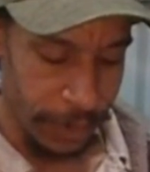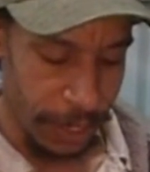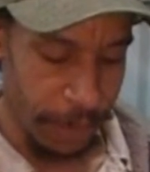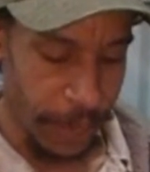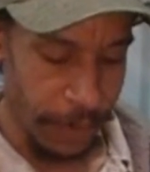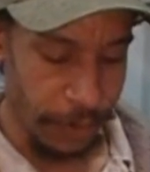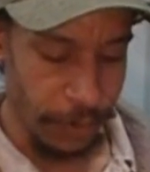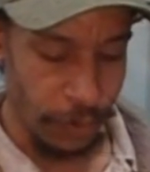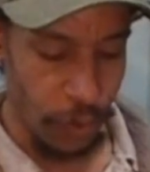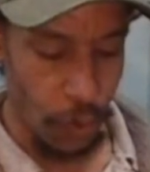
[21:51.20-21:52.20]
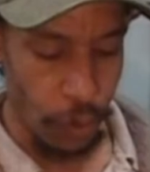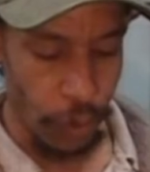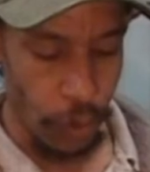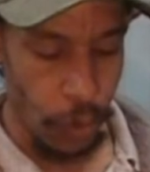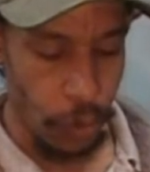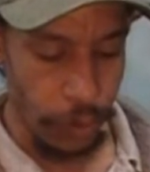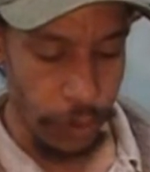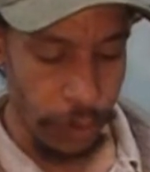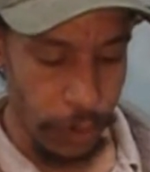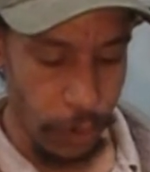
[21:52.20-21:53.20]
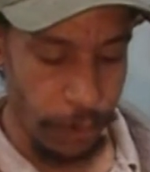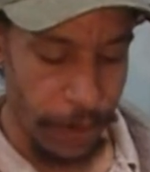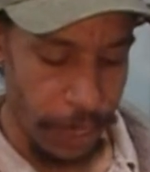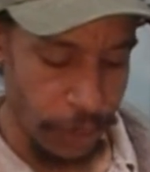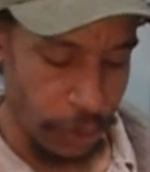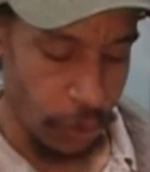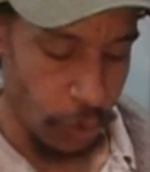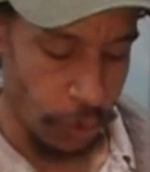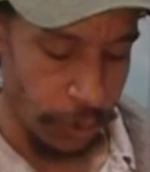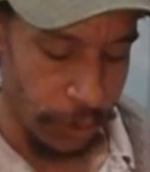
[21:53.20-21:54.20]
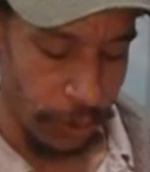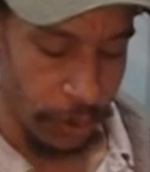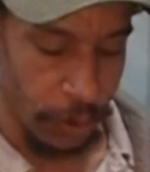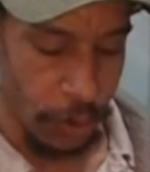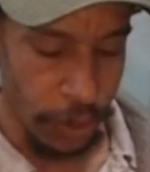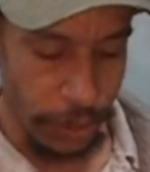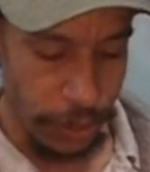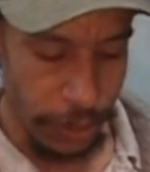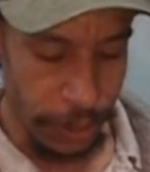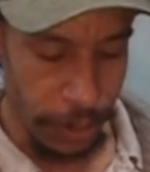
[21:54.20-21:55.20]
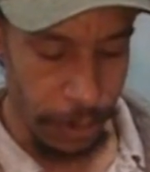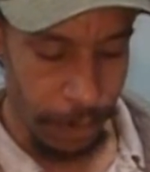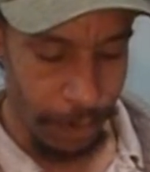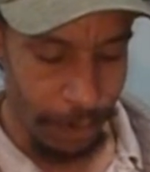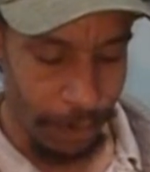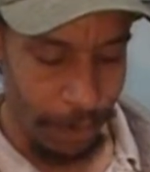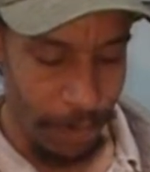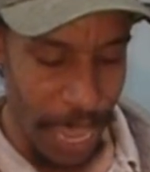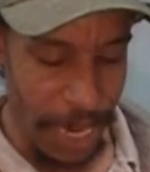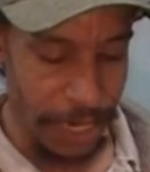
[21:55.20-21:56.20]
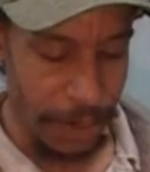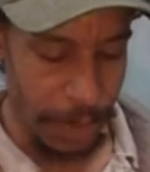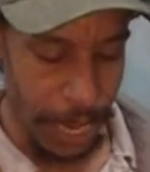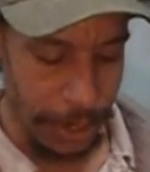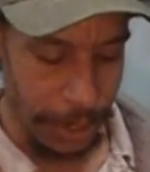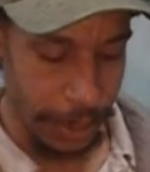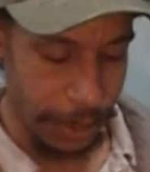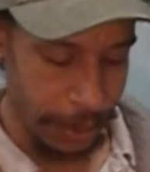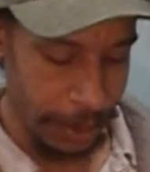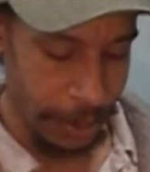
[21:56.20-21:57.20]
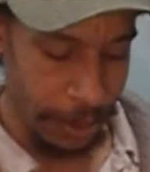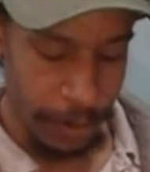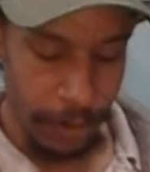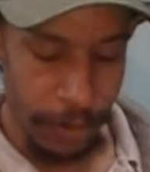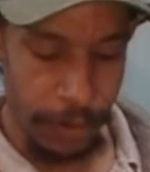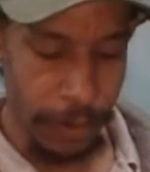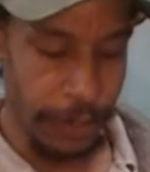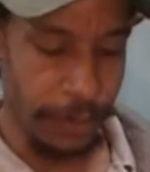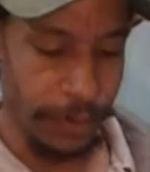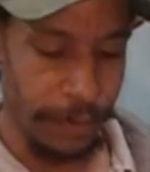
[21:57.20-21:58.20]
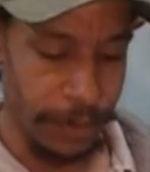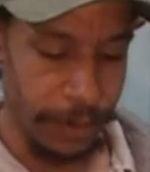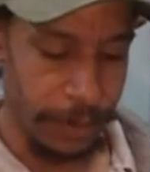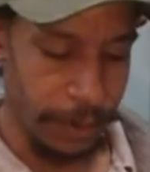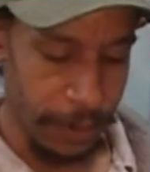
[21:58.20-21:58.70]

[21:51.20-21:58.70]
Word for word: They've got those gold, old-fashioned gold hooks that are pegged in the plastic. That's always fun.